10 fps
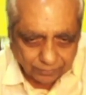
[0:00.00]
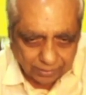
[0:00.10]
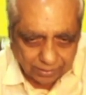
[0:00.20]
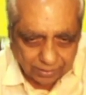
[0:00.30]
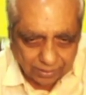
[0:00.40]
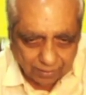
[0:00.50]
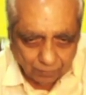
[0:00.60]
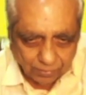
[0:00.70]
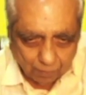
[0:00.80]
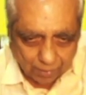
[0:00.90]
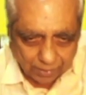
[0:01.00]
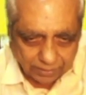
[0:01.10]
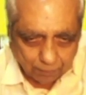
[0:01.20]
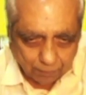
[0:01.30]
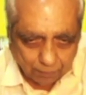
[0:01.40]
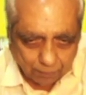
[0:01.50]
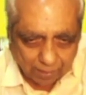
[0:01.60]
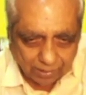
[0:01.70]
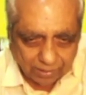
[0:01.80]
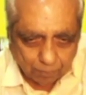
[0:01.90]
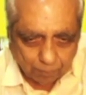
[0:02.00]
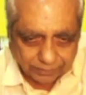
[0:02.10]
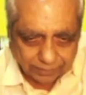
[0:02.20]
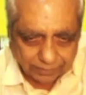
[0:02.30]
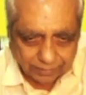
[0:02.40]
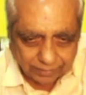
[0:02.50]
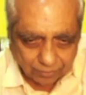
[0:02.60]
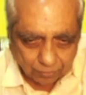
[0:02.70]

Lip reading: multiply by percentage error in B.